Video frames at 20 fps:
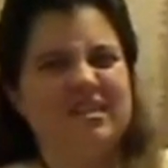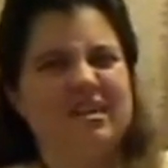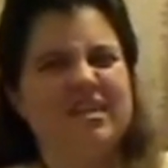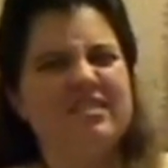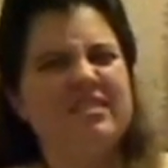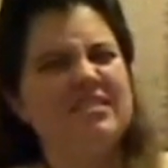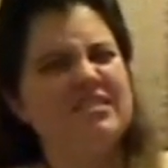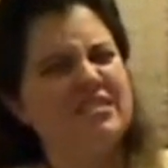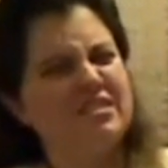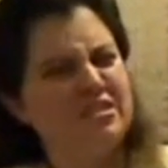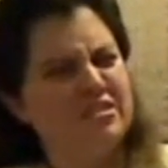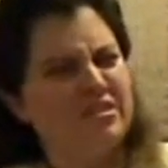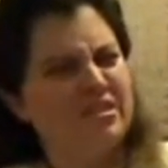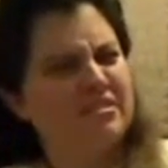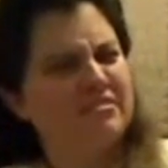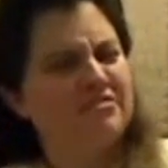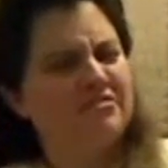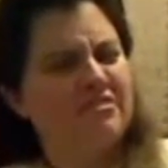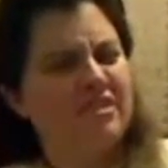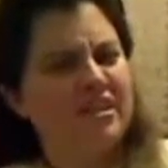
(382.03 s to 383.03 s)
I think you
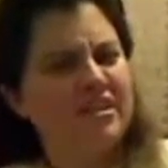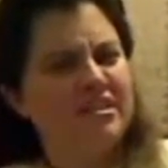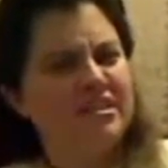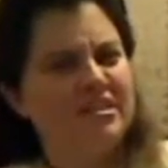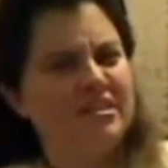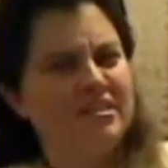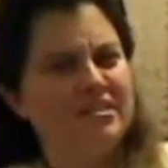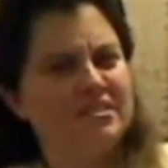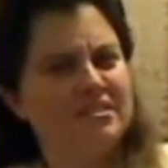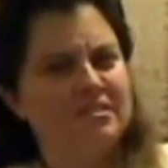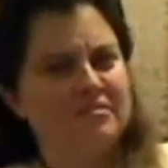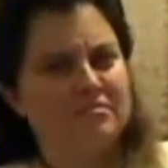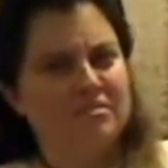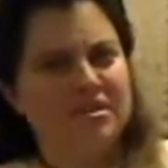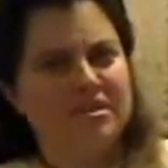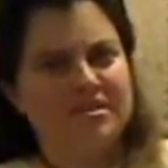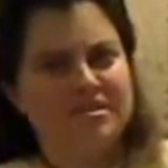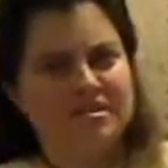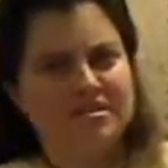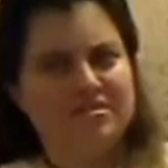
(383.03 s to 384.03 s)
can find it in some
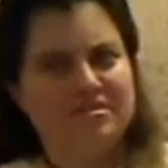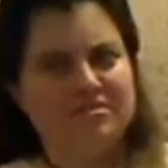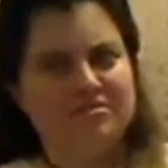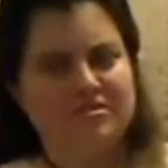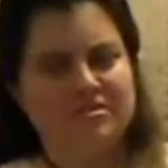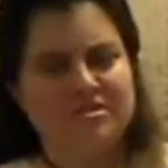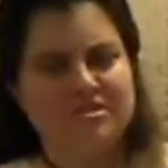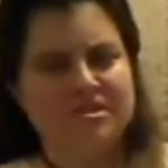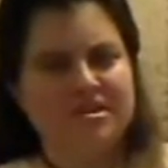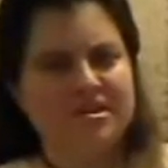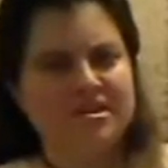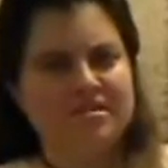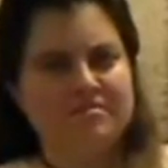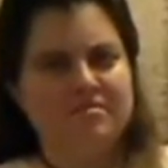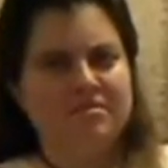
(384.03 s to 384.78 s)
places overseas,